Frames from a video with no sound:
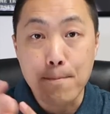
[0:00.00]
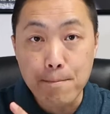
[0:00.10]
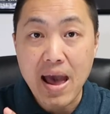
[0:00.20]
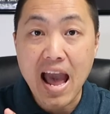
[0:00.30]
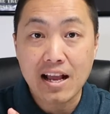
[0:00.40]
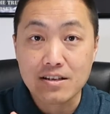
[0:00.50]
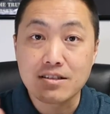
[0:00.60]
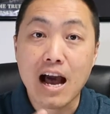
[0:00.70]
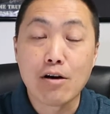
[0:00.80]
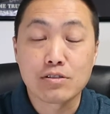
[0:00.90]
back because
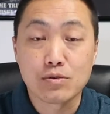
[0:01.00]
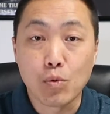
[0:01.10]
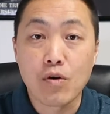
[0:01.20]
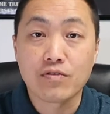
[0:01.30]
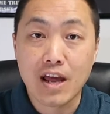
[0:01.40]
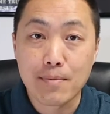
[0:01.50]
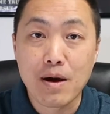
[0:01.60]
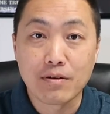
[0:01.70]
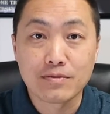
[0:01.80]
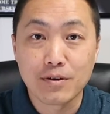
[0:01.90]
the house is worth that
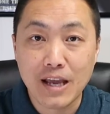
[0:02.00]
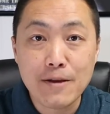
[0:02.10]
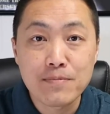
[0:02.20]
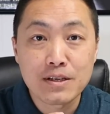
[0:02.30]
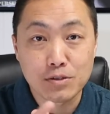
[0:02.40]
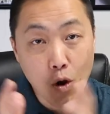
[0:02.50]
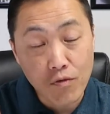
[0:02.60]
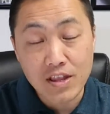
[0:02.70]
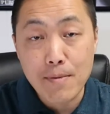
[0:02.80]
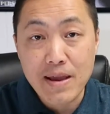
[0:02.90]
amount. Okay, so
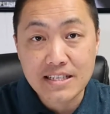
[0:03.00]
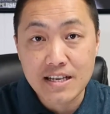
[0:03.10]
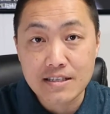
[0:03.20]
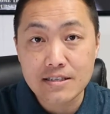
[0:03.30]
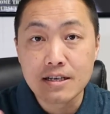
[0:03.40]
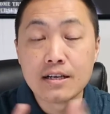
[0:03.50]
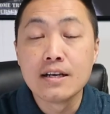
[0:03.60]
hopefully that makes sense.